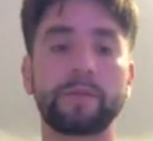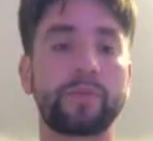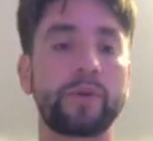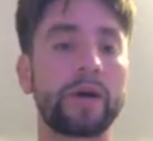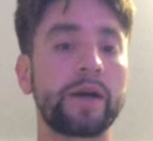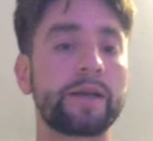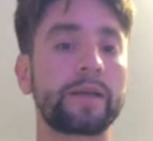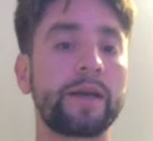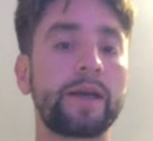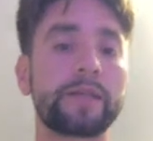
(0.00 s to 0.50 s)

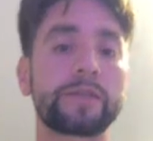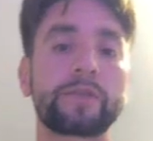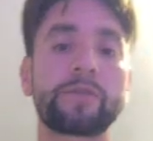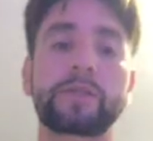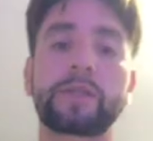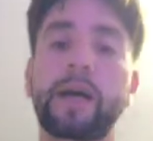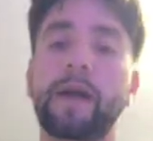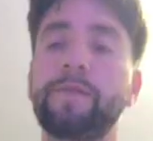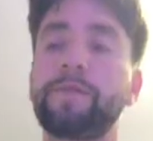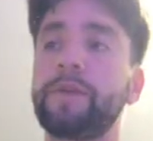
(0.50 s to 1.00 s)
podcasts was
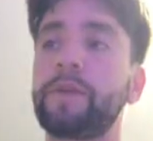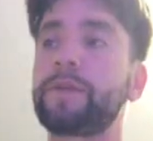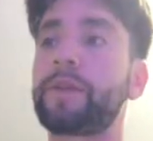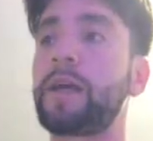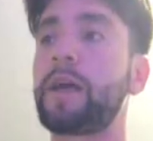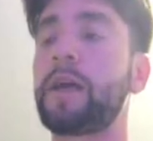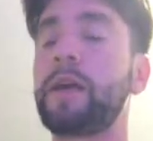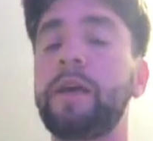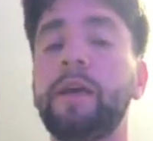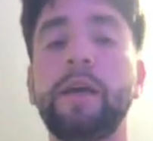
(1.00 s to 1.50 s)
I felt
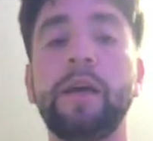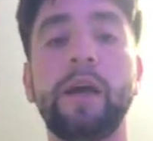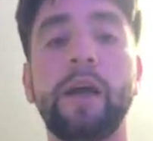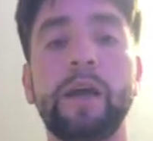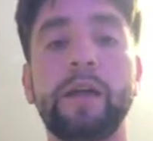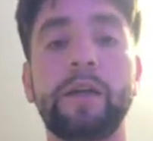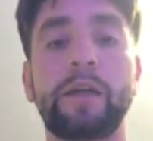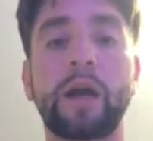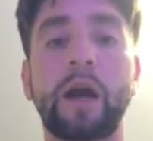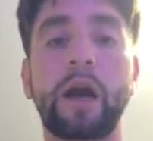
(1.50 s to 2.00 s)
that
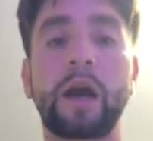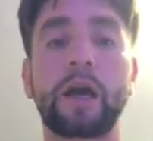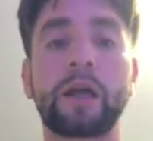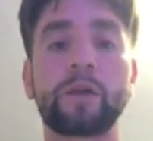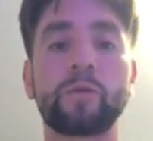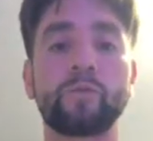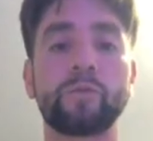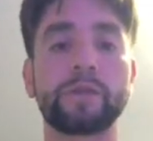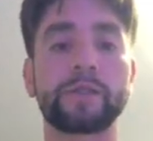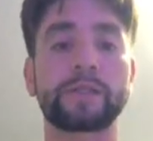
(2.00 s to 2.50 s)

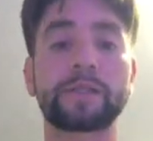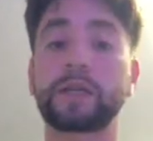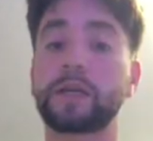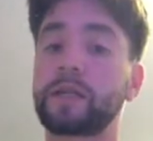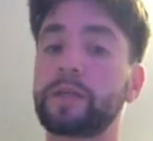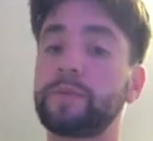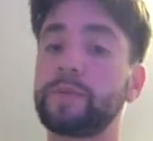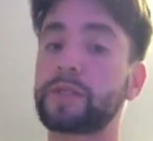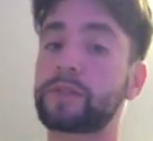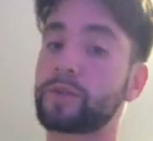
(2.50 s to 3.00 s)
God was
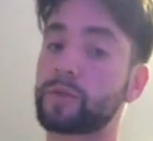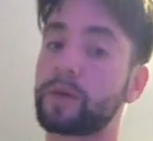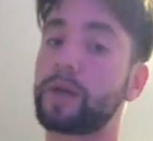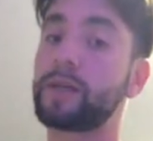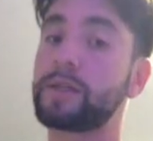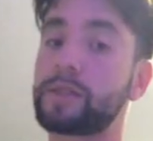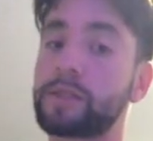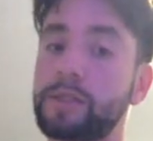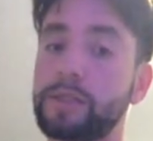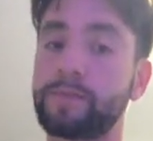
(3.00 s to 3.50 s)
telling me to
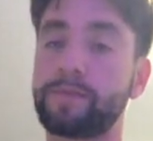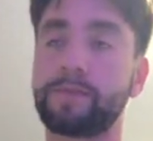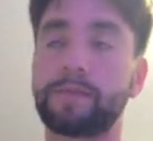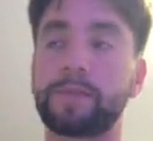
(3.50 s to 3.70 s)
rest.